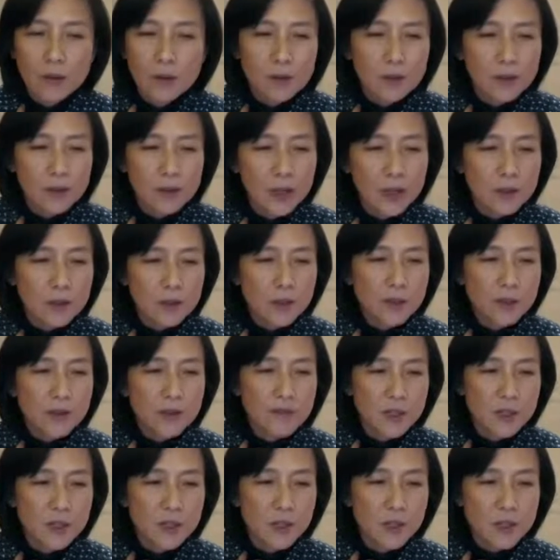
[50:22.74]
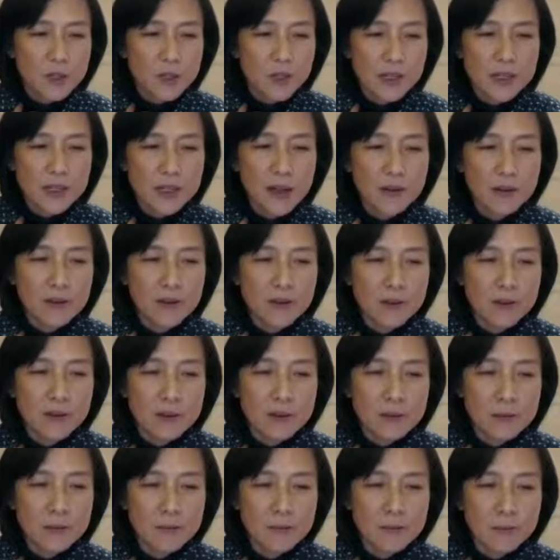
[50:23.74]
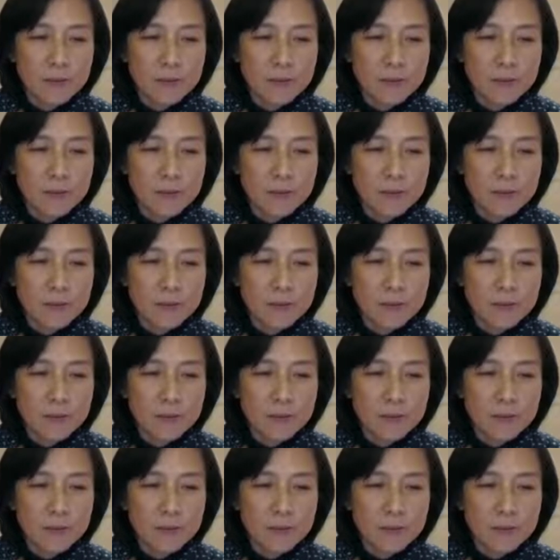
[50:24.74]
to get to the visitor centers.